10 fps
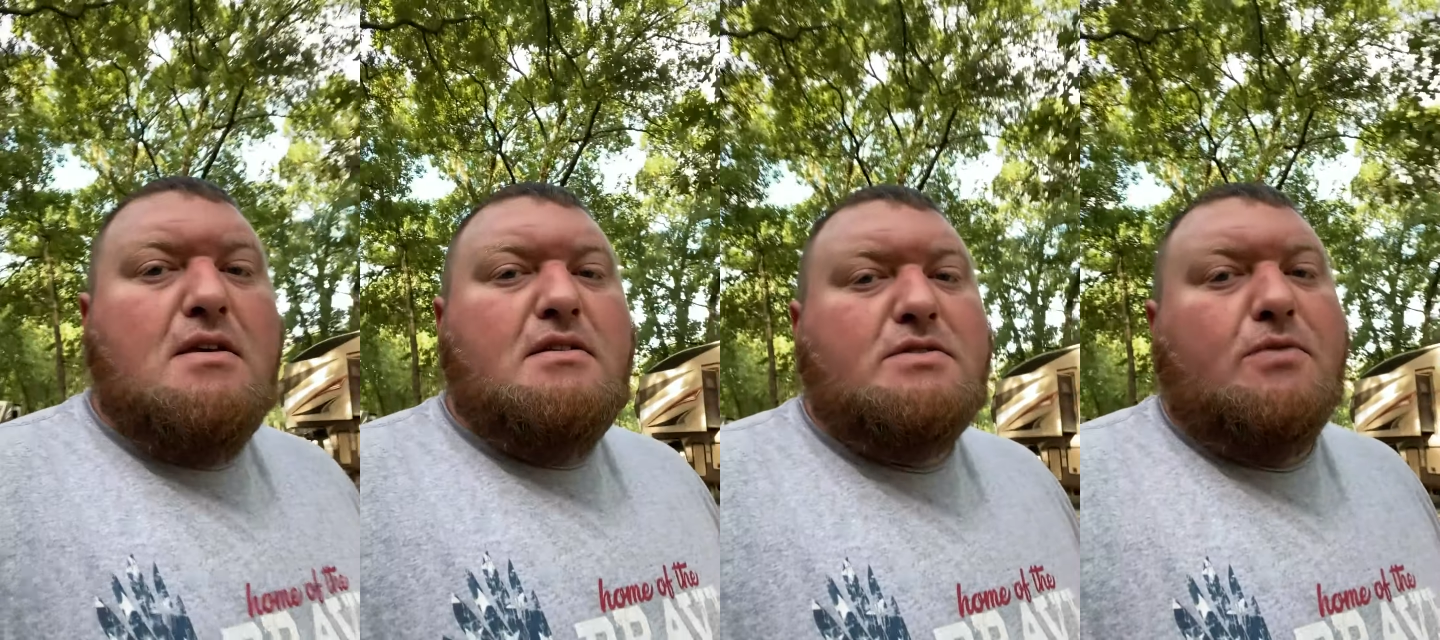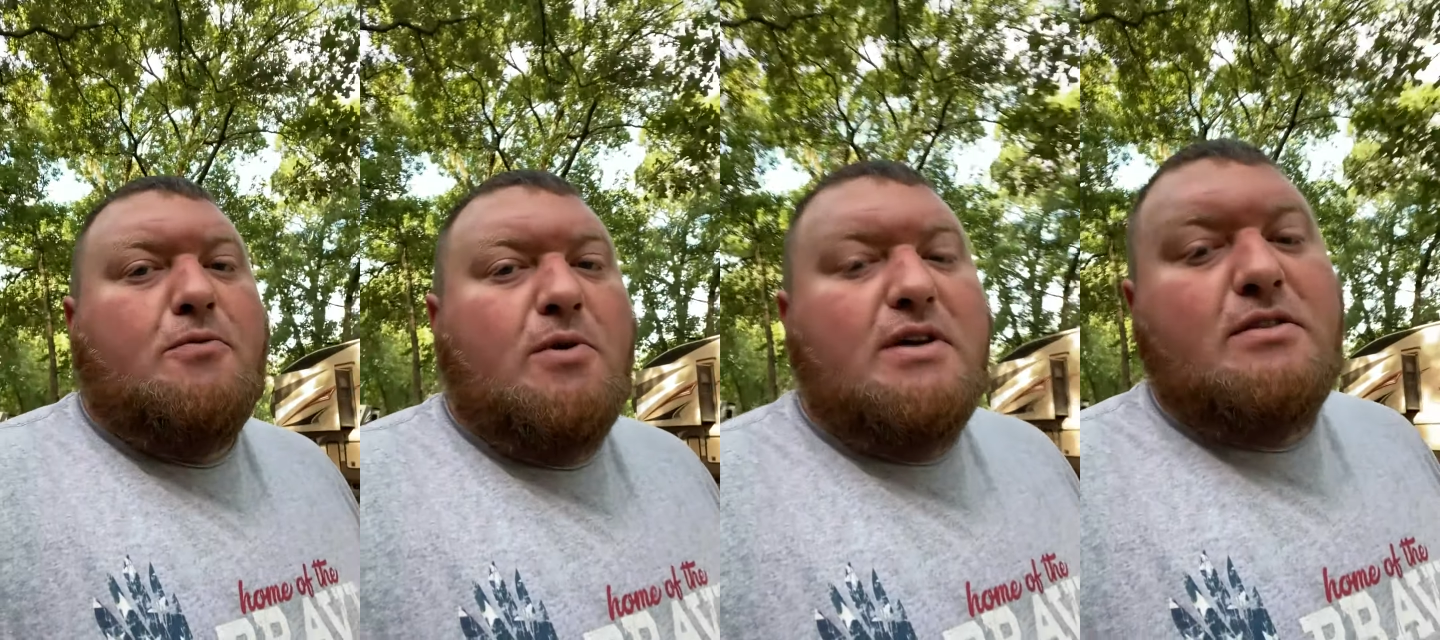So if
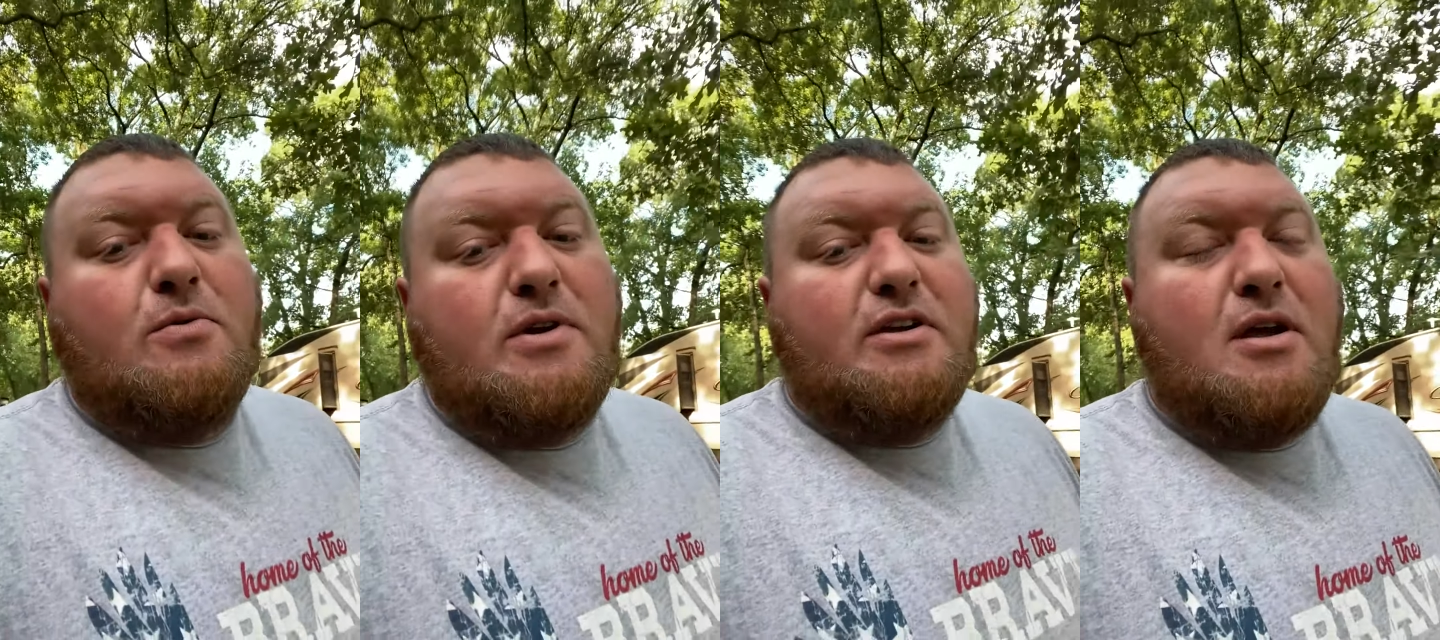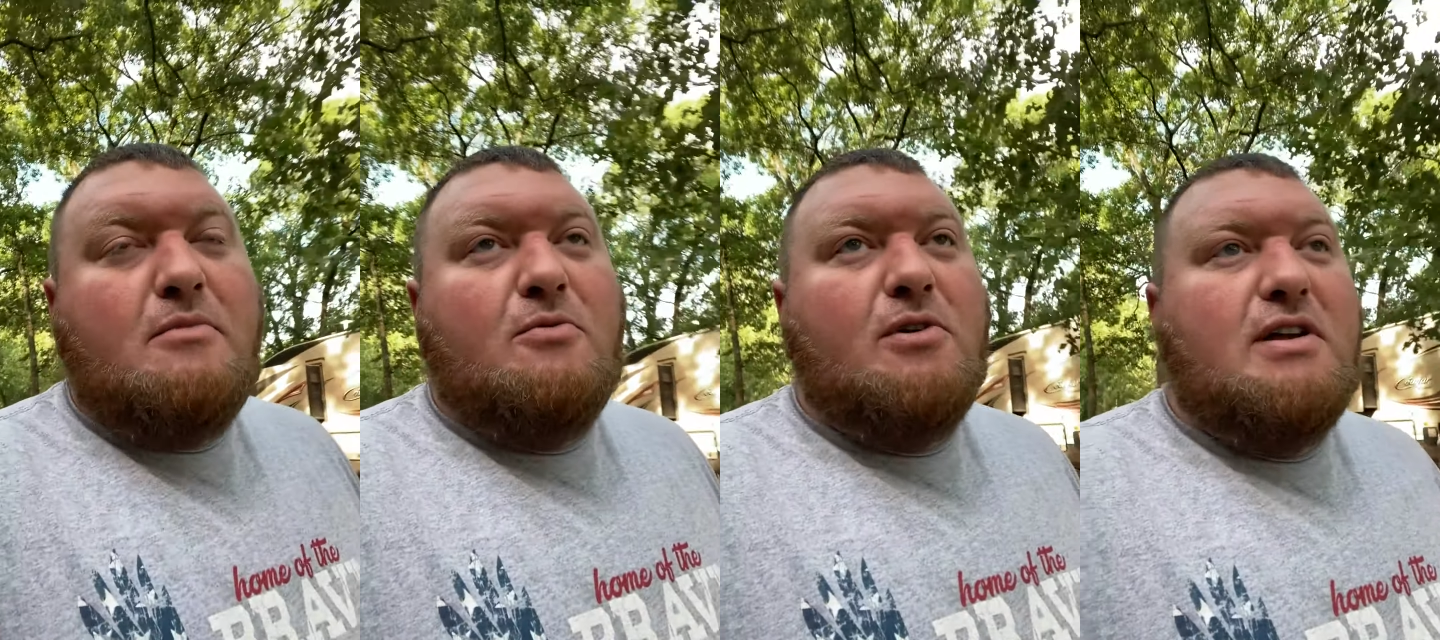we're in the rig, I
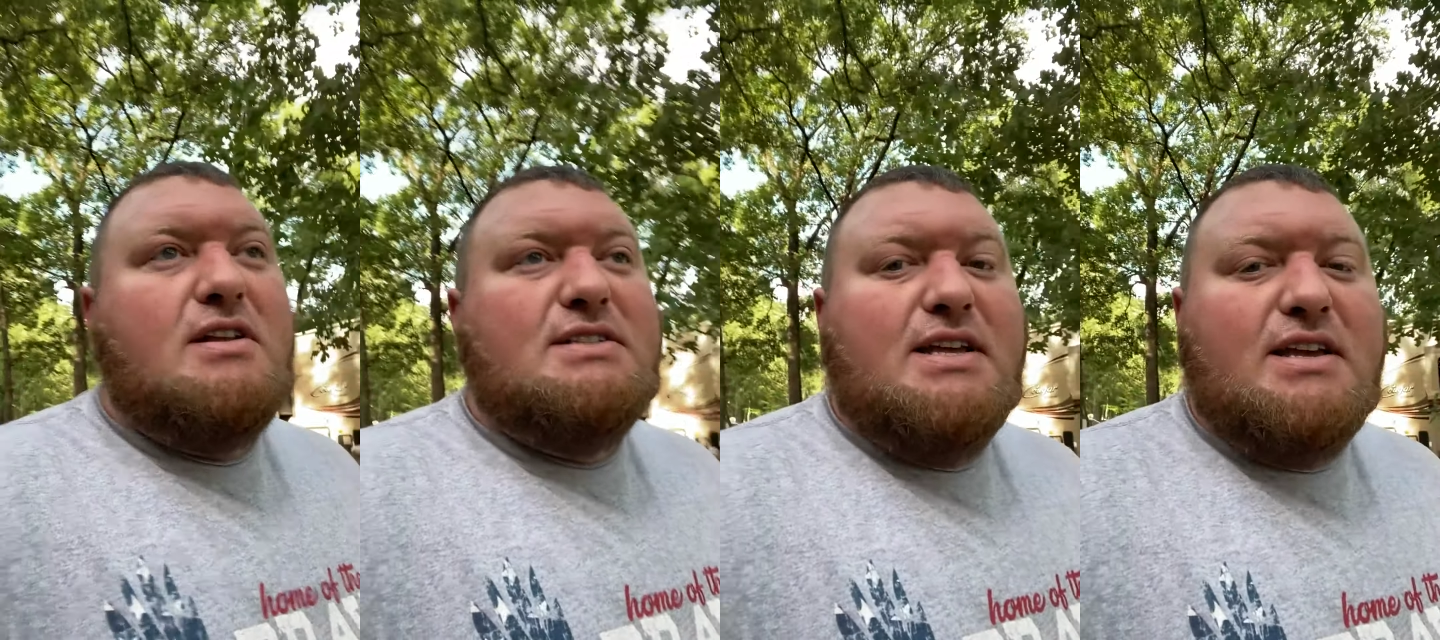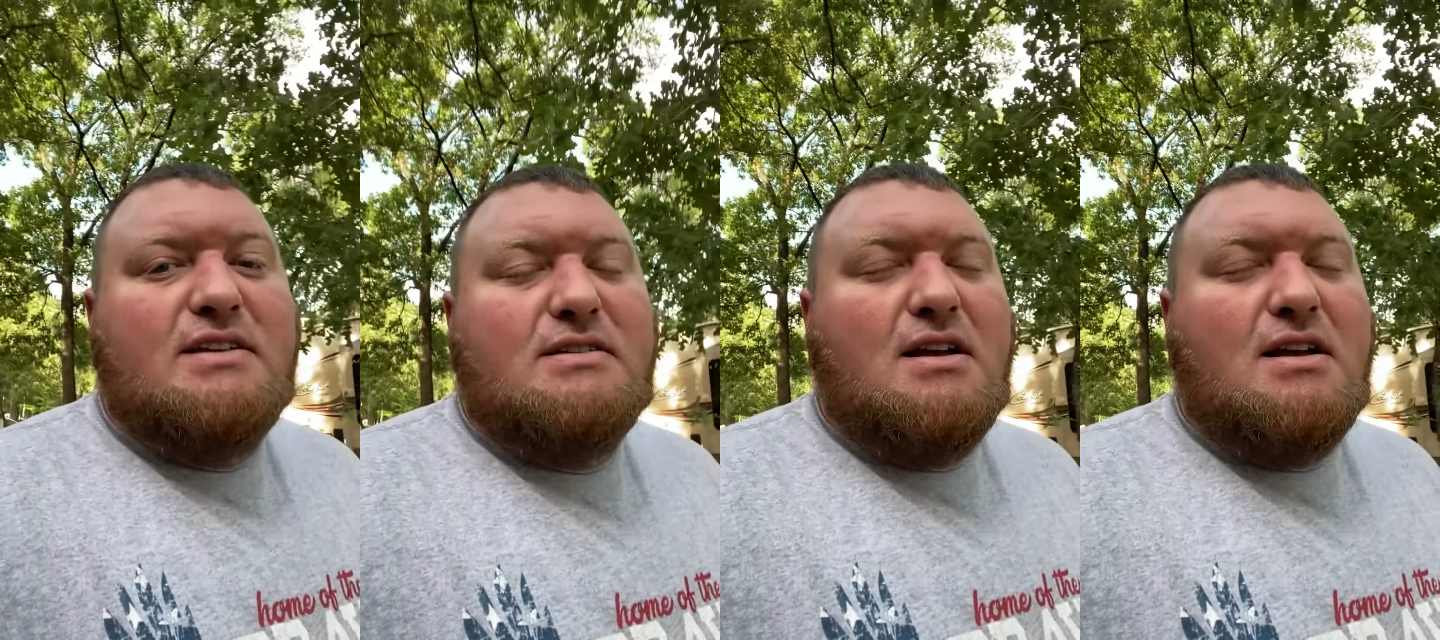mean, we're gonna see it.